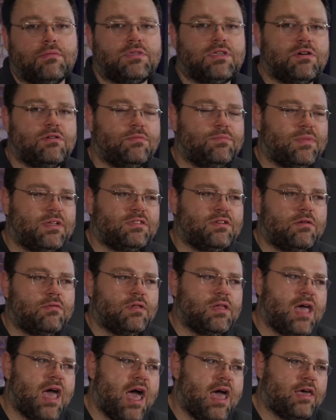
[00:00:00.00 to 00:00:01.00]
So it's not
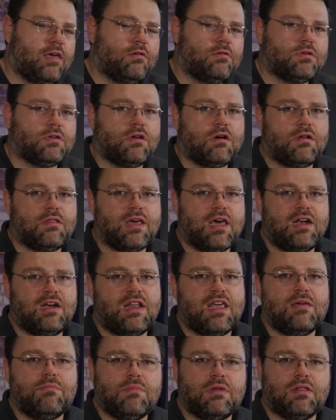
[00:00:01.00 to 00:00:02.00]
really accurate to call that
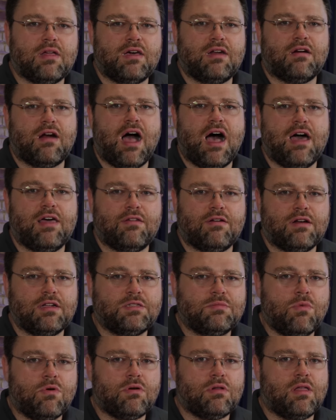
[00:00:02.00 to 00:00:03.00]
an emulator either.
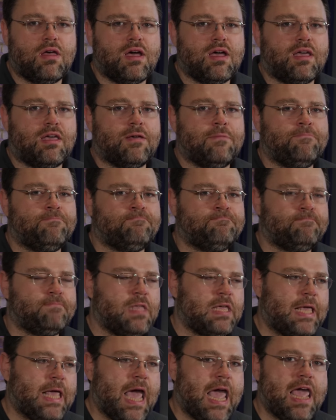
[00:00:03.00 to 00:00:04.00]
It's more like
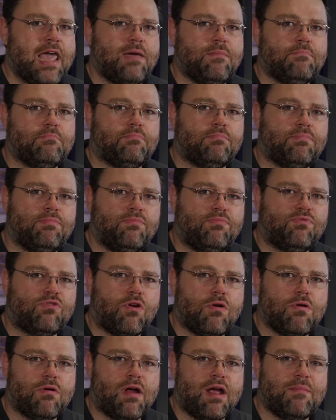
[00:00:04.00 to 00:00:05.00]
the game
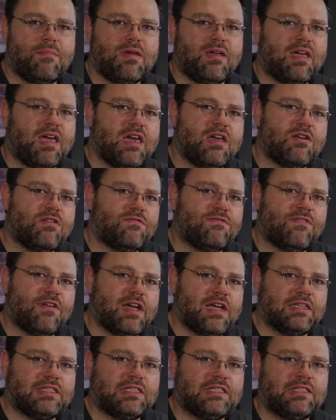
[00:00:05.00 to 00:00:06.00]
programming
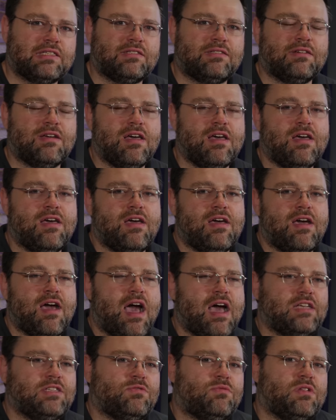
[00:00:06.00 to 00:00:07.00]
interface
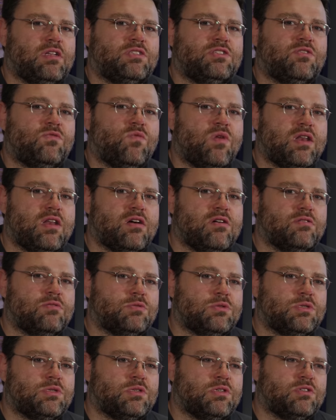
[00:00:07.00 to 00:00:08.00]
as it relates to
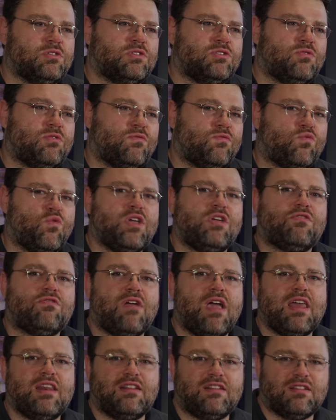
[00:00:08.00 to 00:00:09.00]
Windows is sort of
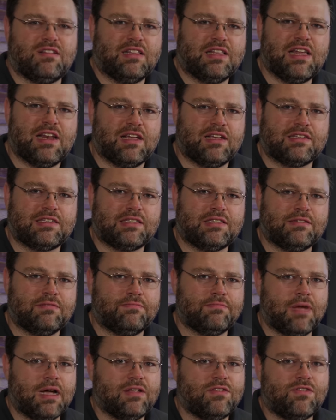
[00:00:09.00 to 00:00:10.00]
recreated in Linux.
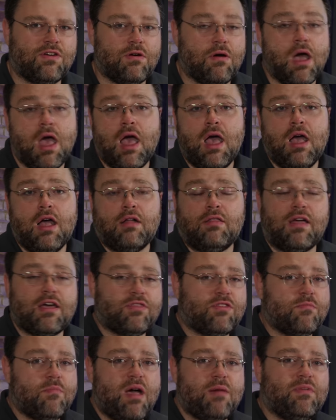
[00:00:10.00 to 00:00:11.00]
And so,
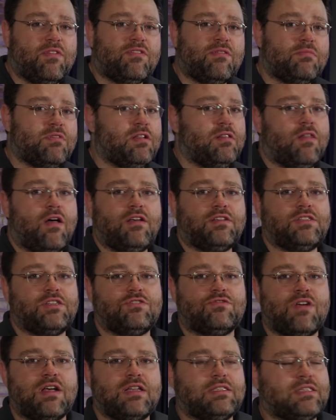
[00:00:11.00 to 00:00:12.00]
like there might be something lost
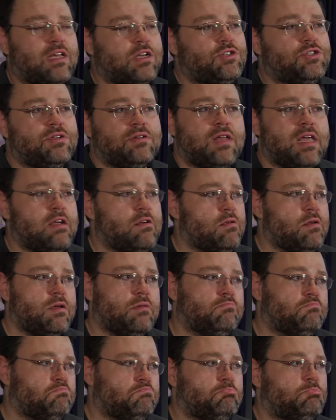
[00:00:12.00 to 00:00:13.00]
in translation
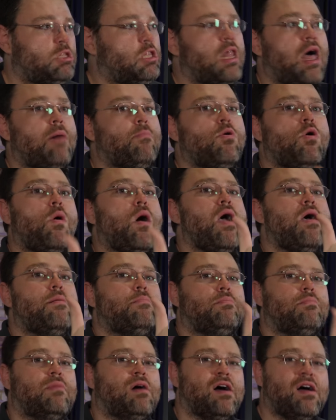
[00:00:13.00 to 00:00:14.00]
hearing La
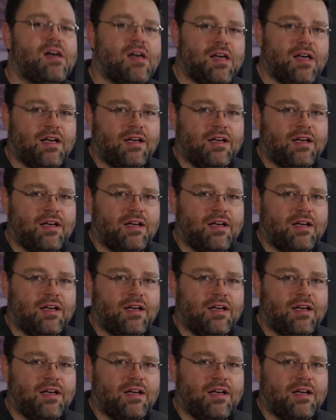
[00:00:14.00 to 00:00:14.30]
Boheme